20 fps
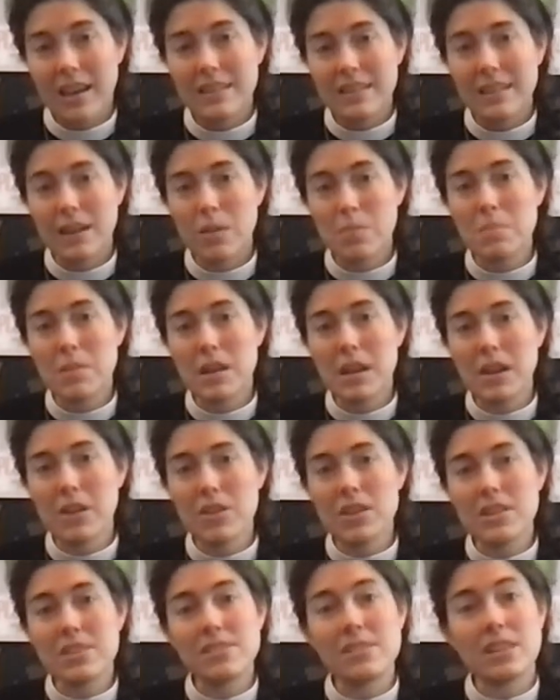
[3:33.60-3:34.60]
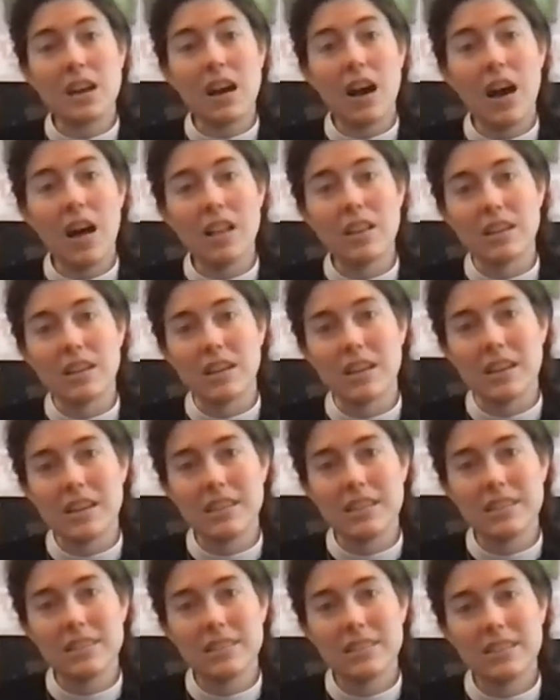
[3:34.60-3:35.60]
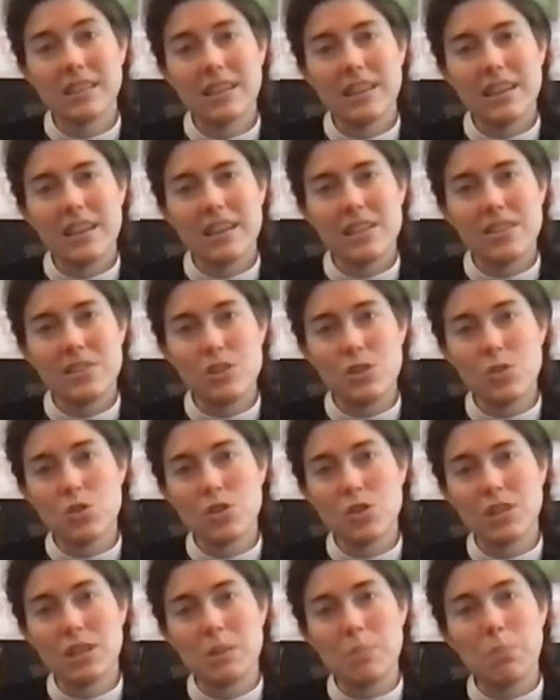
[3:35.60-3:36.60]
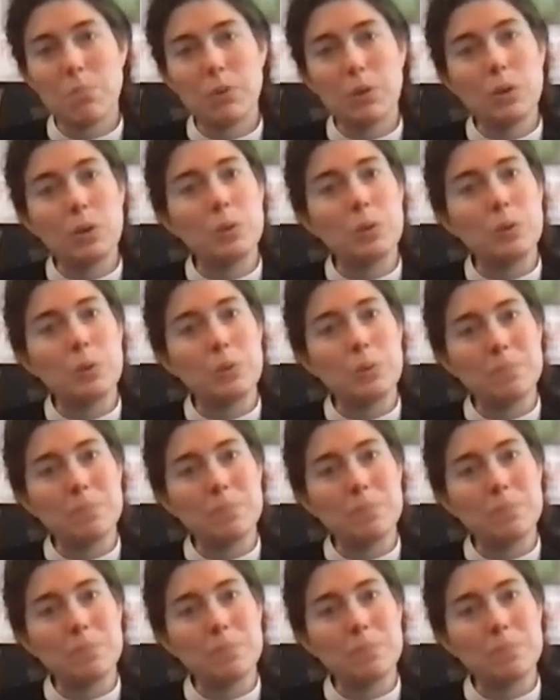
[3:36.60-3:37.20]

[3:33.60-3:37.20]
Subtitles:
Now Mary's color is usually blue.